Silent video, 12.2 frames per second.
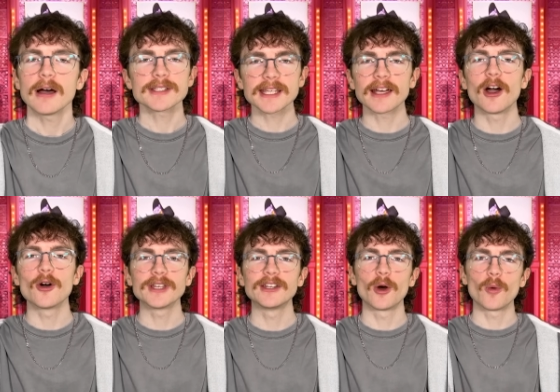And I was like,
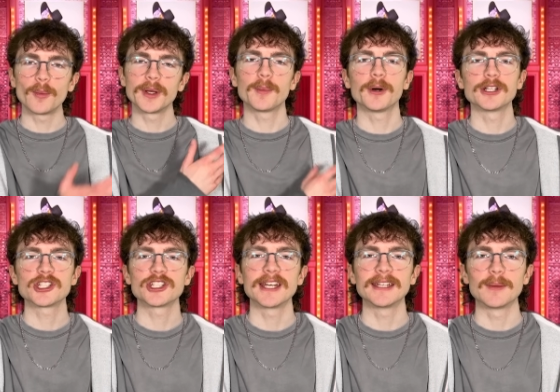oh, they don't want me to put
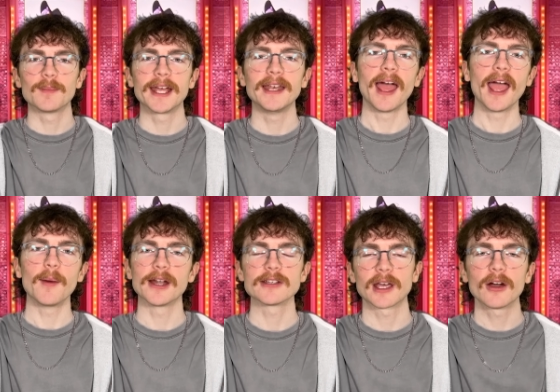shit in my name.
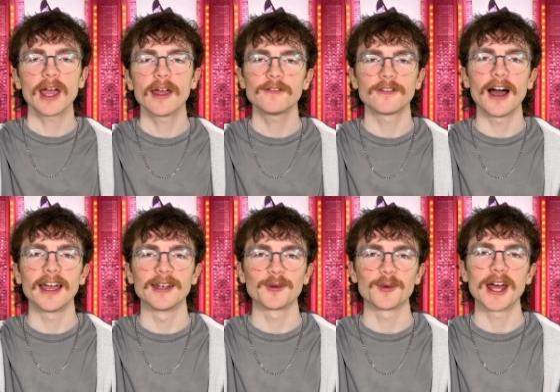And I was like, okay,
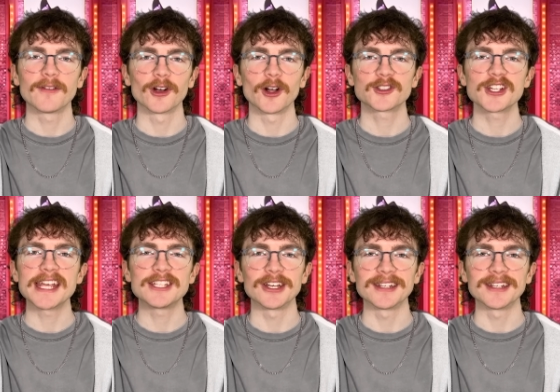fine, whatever, I'll change